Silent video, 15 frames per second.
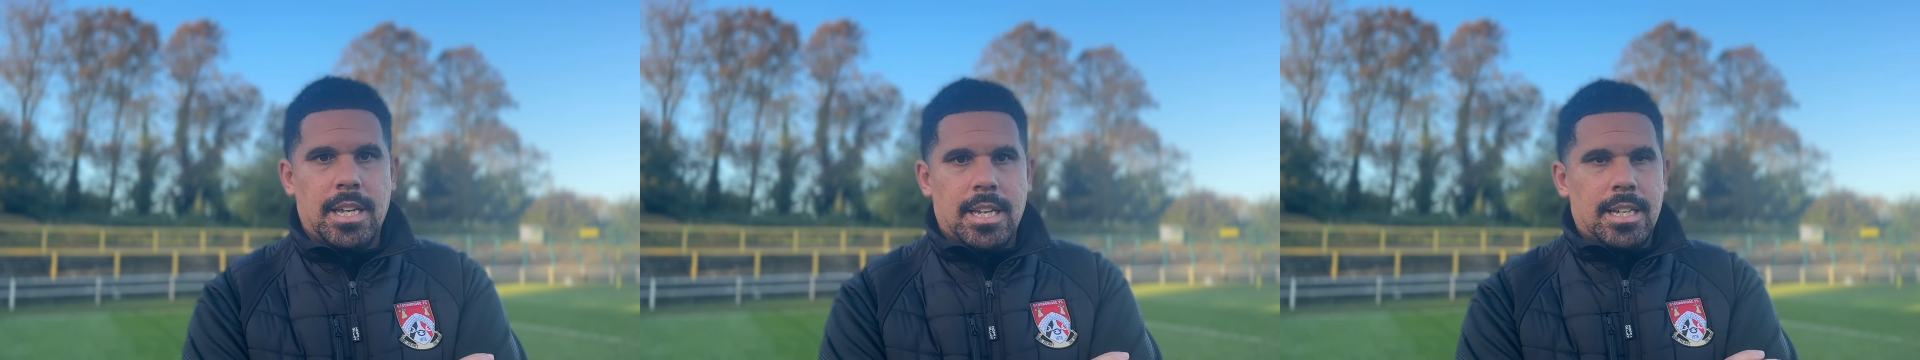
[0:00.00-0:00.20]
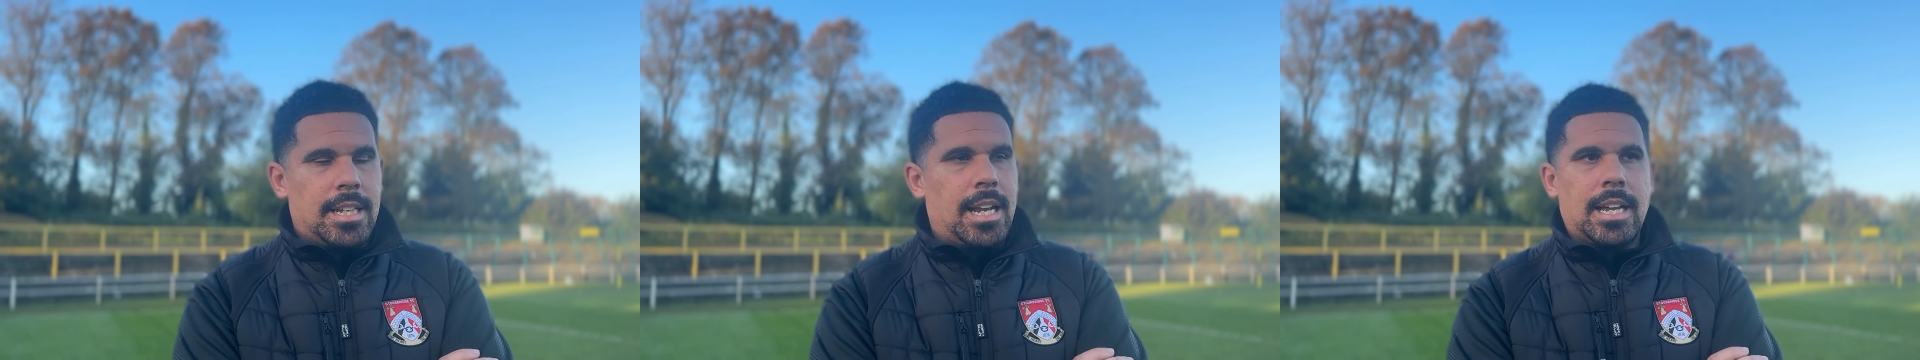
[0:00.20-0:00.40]

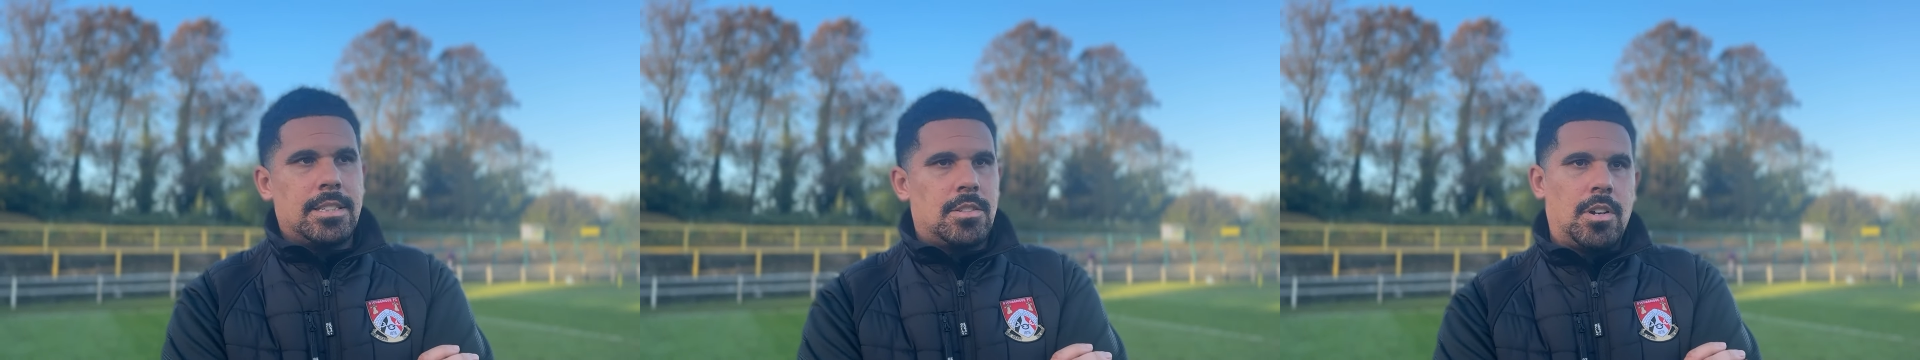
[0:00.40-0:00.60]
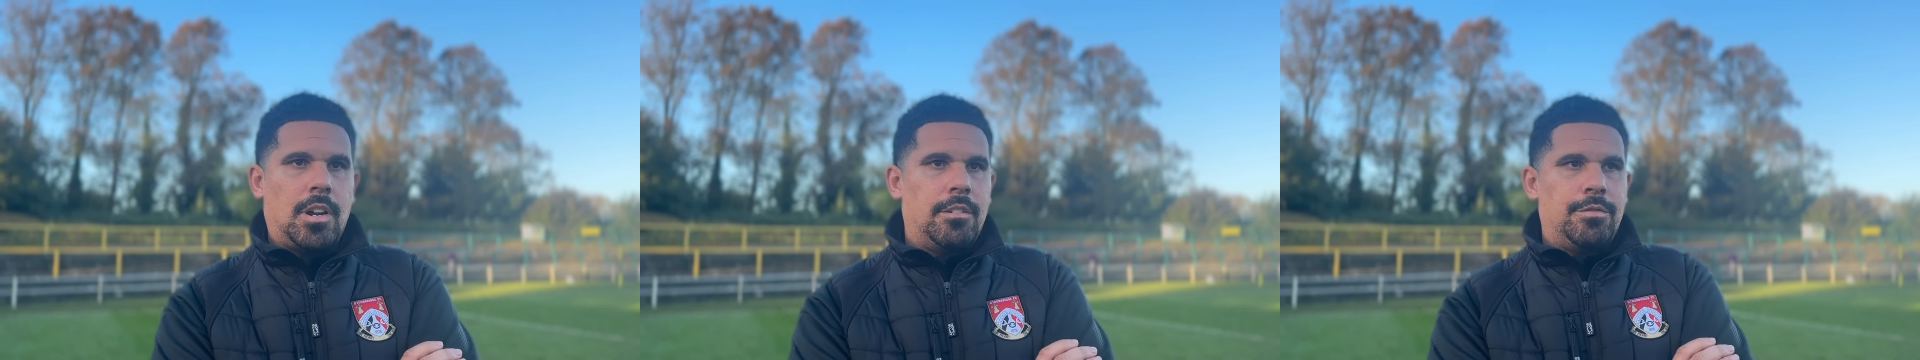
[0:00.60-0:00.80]

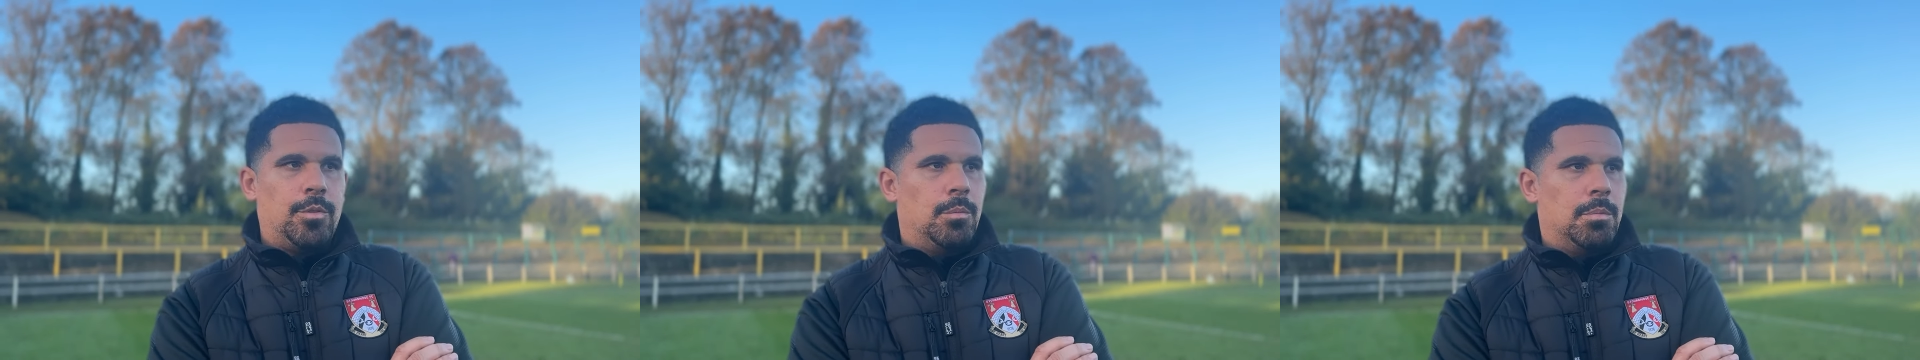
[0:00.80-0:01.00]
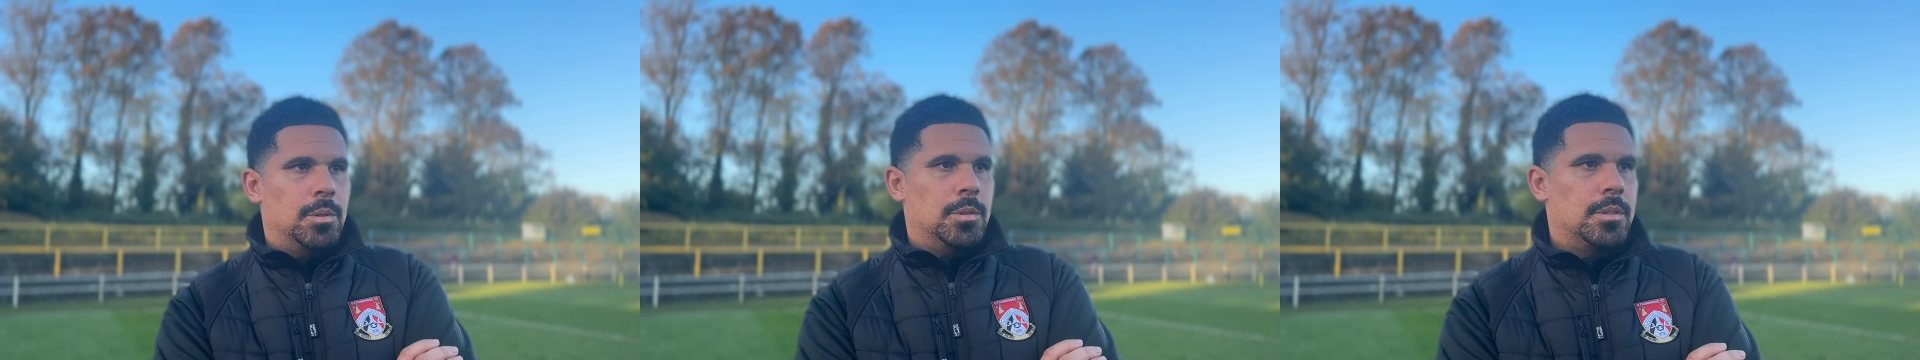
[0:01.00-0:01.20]
That's not
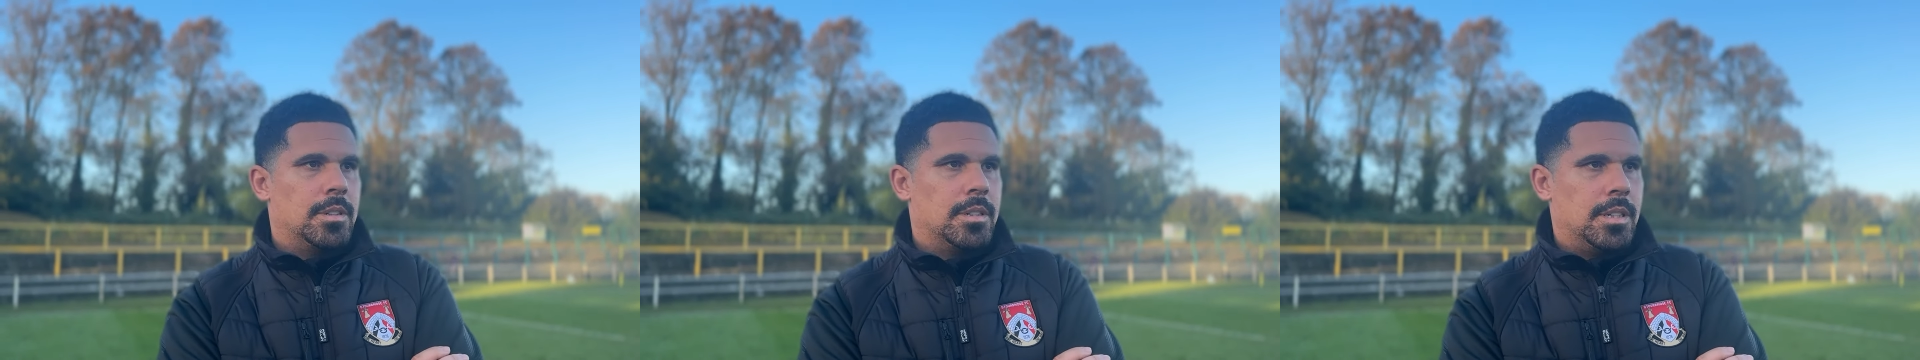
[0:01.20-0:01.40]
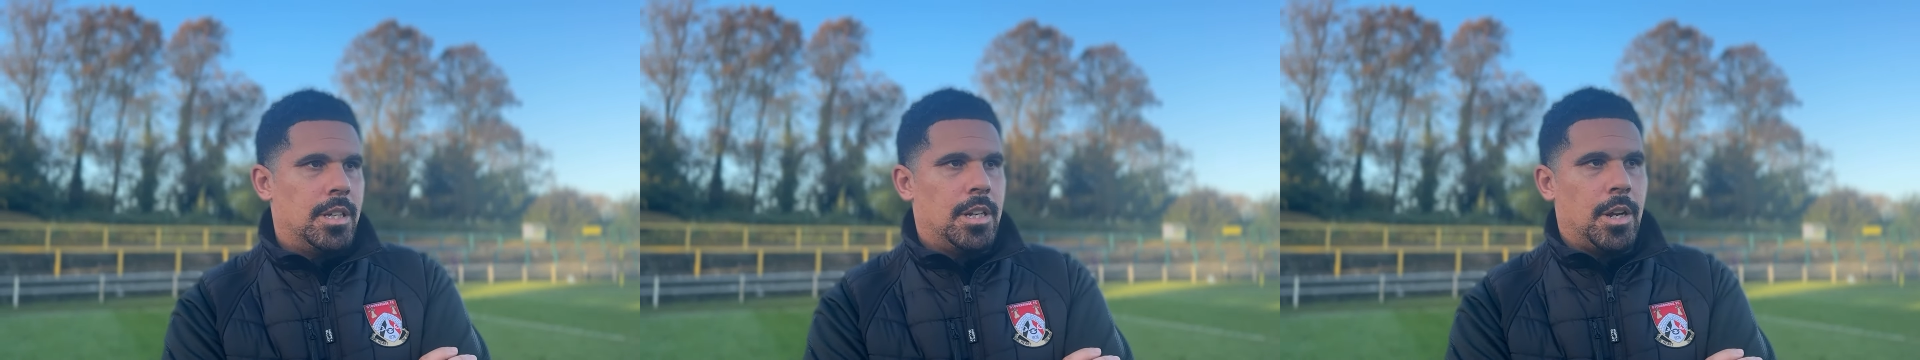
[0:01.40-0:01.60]
football,
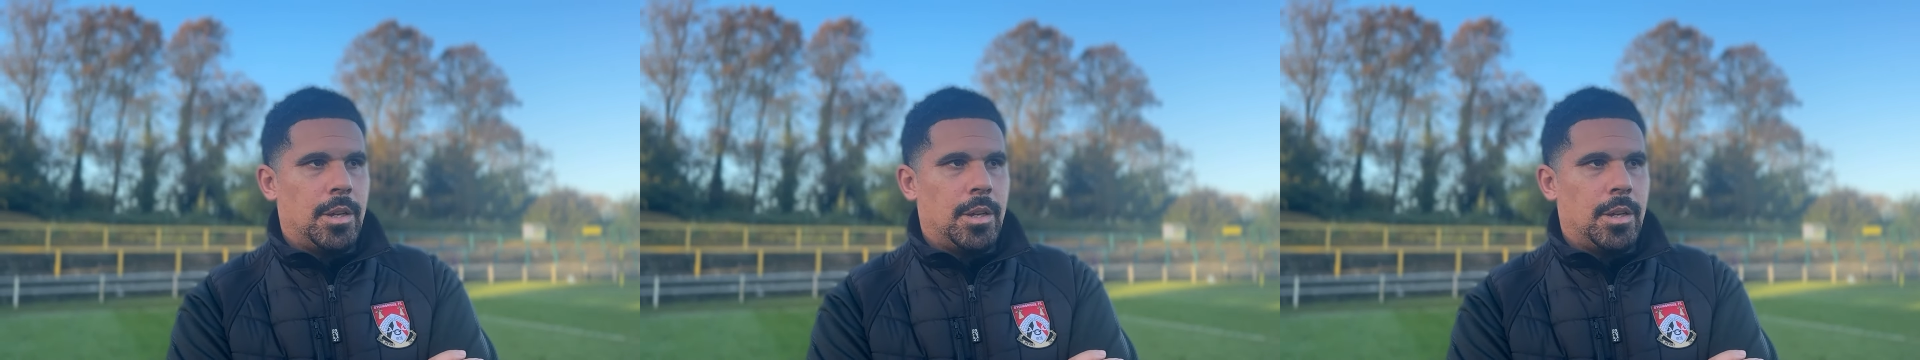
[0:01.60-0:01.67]
you know.